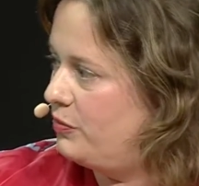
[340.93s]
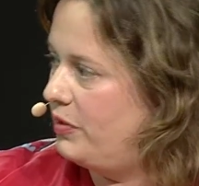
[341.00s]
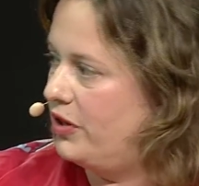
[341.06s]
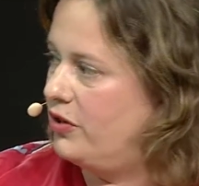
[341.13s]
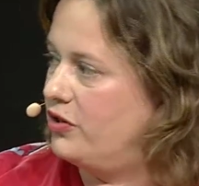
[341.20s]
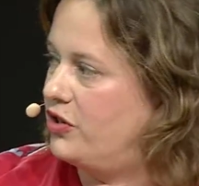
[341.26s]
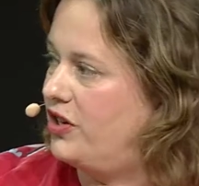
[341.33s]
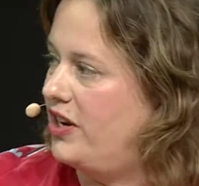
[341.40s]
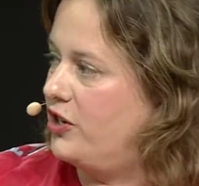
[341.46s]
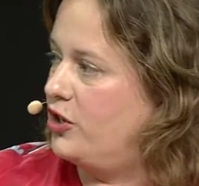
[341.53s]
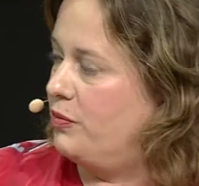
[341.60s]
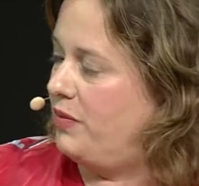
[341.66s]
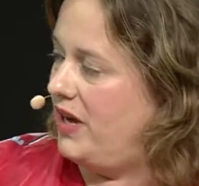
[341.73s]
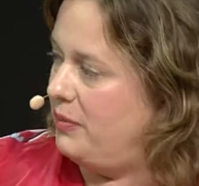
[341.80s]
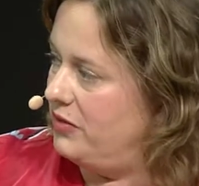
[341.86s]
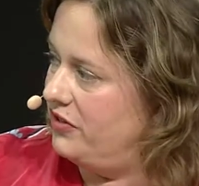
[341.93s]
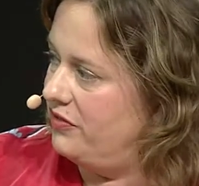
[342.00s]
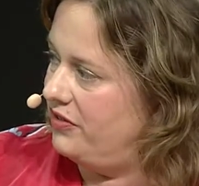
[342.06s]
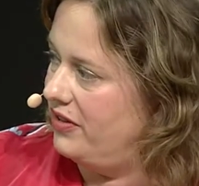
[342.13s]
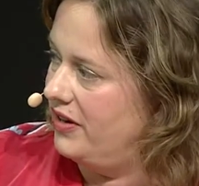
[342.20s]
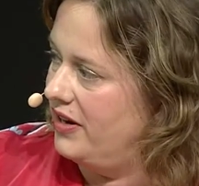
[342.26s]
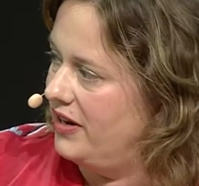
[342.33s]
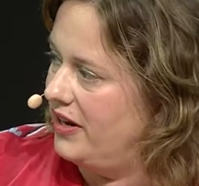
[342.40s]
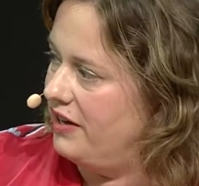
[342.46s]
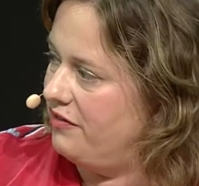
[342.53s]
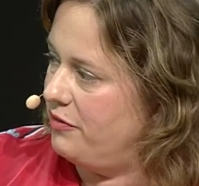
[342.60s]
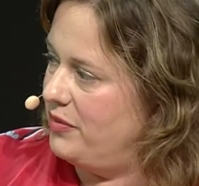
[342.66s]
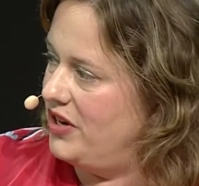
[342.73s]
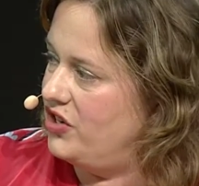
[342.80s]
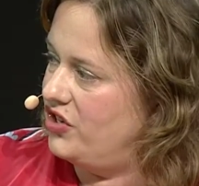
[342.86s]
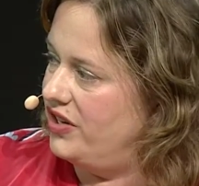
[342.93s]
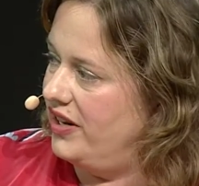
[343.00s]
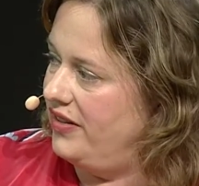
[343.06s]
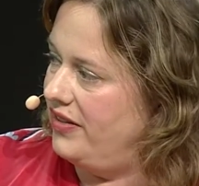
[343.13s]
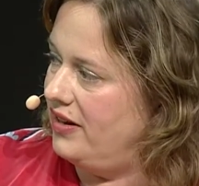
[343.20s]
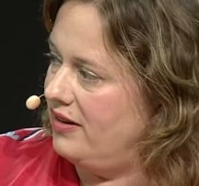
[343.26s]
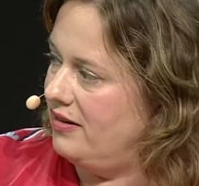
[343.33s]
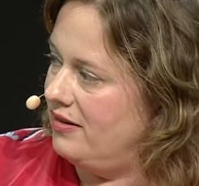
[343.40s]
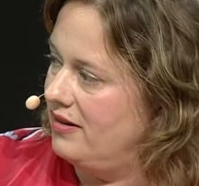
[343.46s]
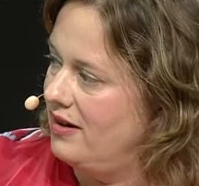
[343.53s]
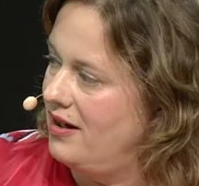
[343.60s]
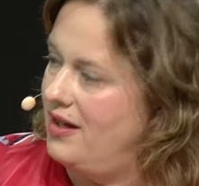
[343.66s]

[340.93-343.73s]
because it has your payment information in there,